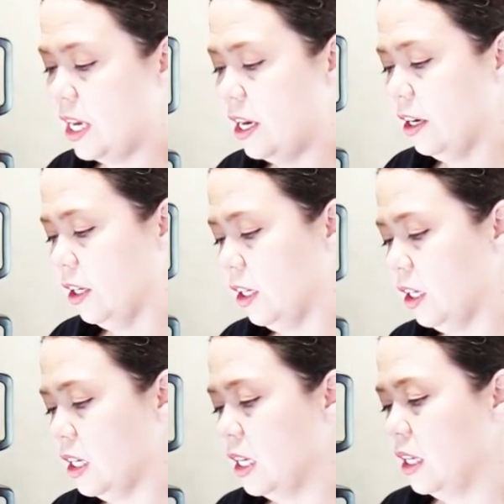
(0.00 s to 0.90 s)
Here,
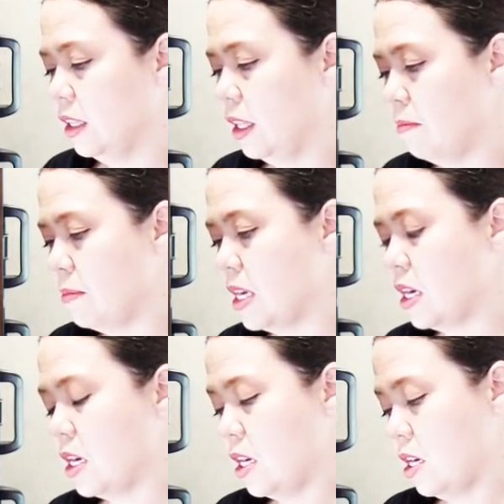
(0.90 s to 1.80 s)
let
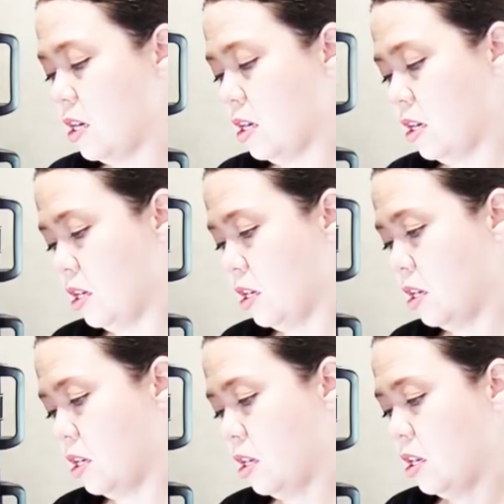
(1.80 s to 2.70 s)
me
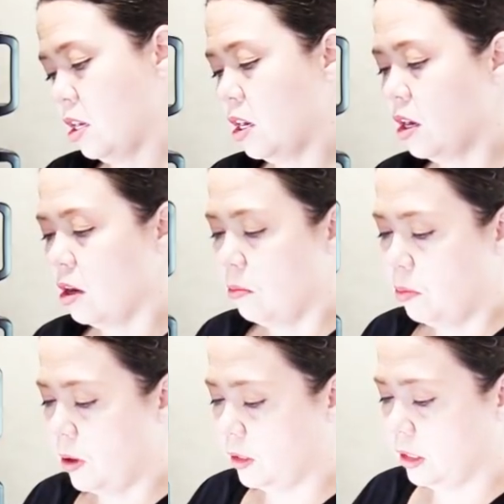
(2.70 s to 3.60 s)

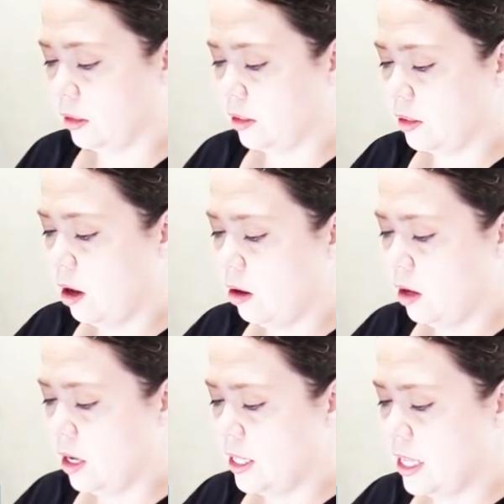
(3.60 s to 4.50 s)
put a little salt
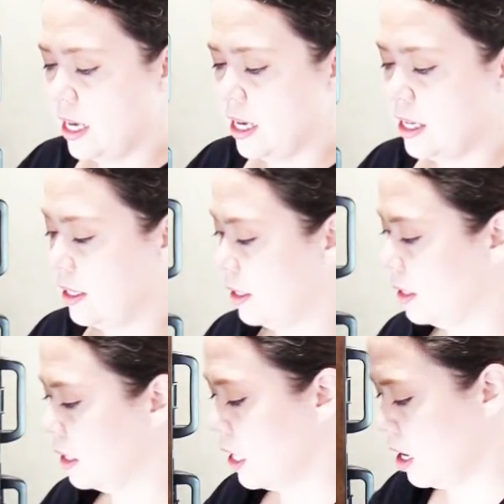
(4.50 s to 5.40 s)
on
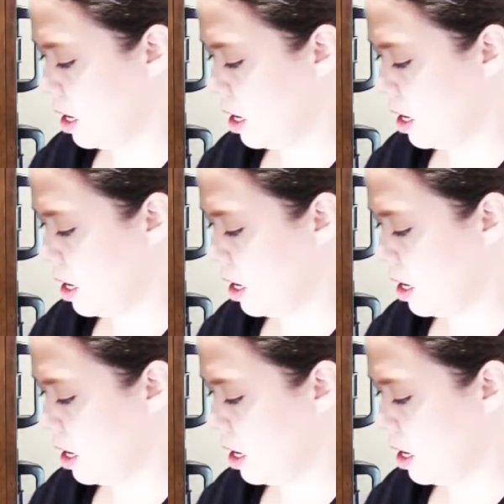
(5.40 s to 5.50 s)
this.